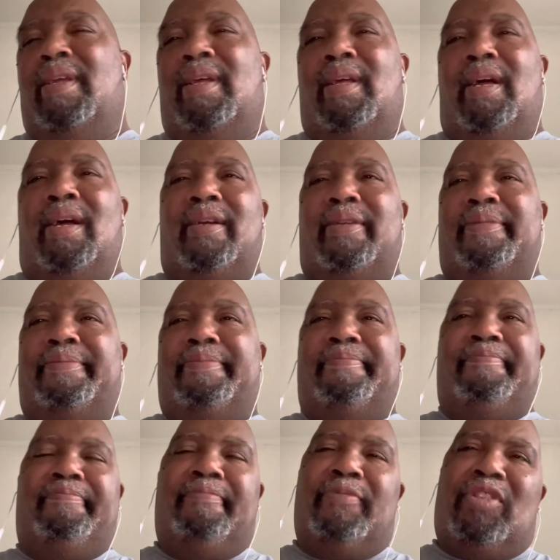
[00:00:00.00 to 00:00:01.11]
Um,
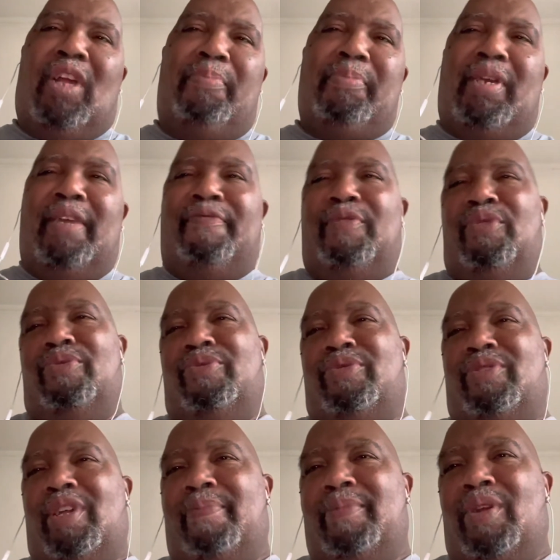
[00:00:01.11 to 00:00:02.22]
some give views,
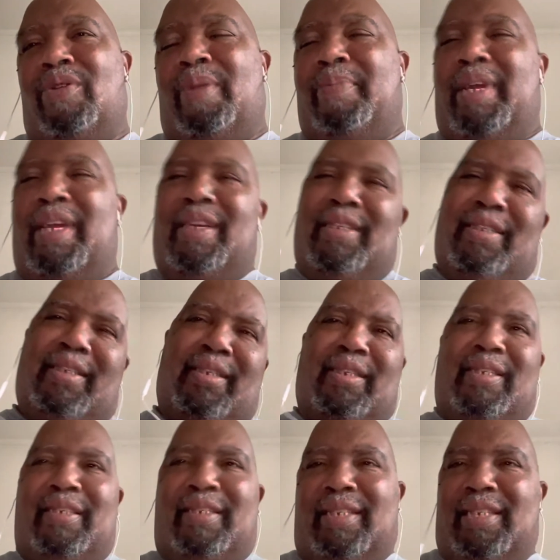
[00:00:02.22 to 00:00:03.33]
some don't. I'm getting
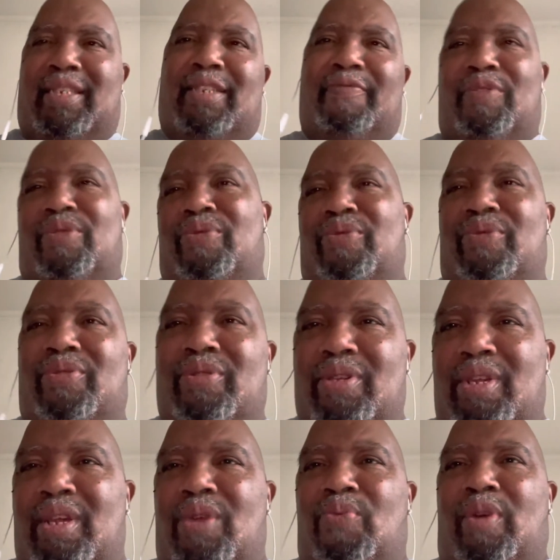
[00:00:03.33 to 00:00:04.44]
consistent views,
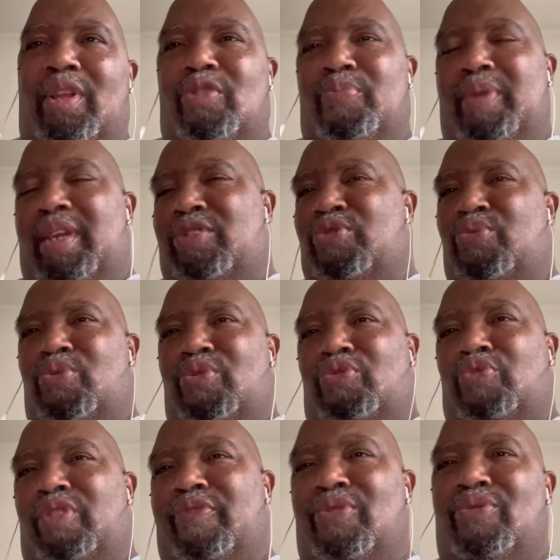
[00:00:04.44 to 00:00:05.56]
whether it be two or
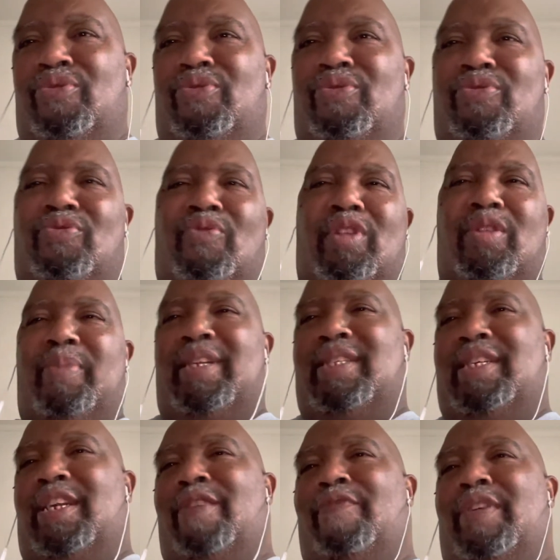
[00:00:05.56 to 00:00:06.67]
three views, whether it be
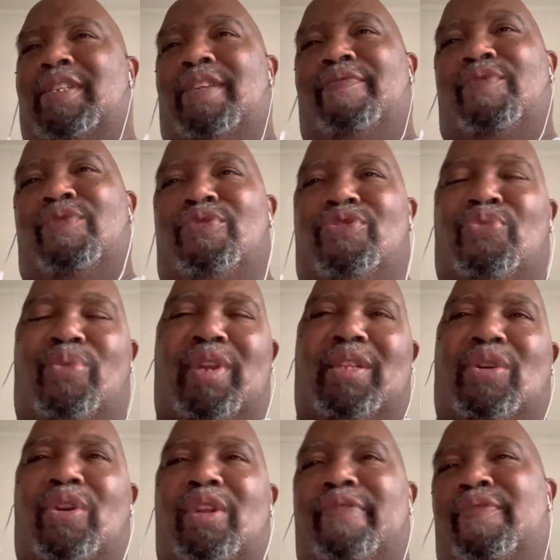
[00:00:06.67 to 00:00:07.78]
10 or 15 views, 20 or
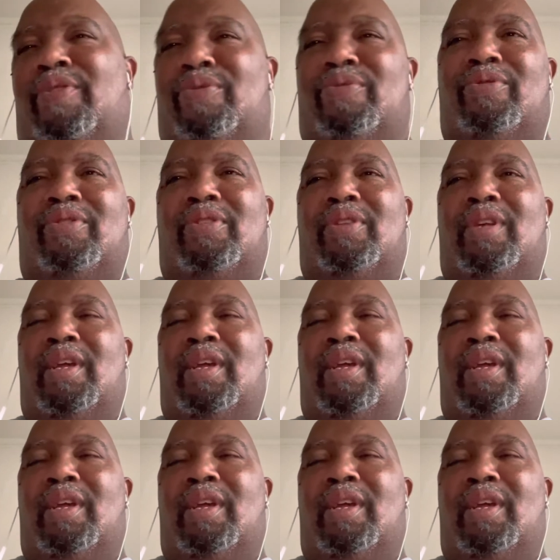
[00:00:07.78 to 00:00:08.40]
30 views.